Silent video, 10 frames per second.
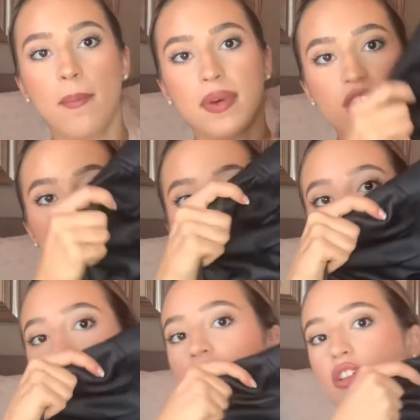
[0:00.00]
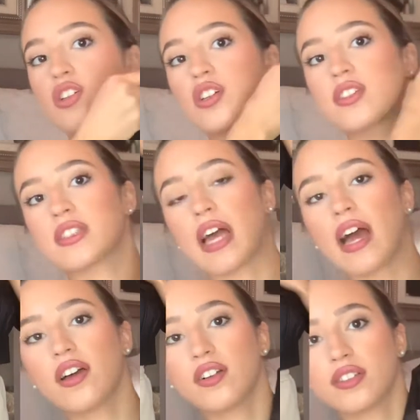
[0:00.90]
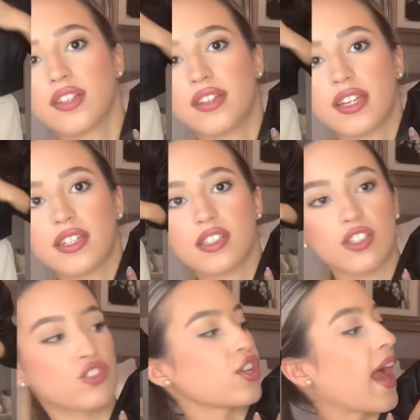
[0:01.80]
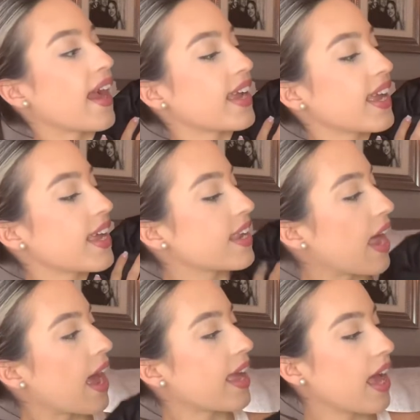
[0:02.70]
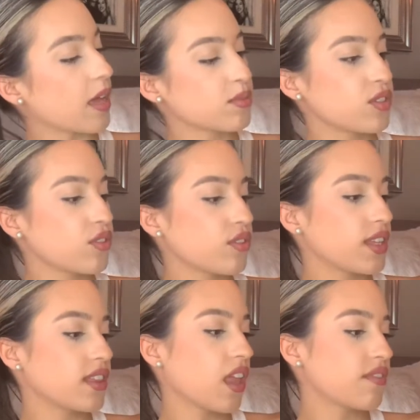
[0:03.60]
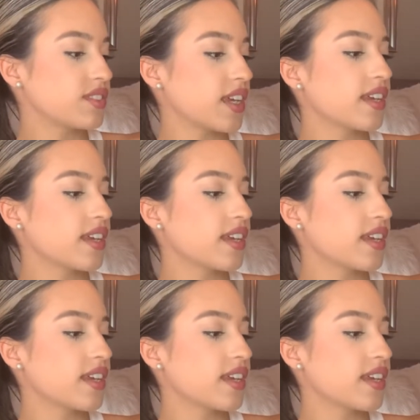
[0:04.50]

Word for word: But she styled this jacket and I absolutely loved it.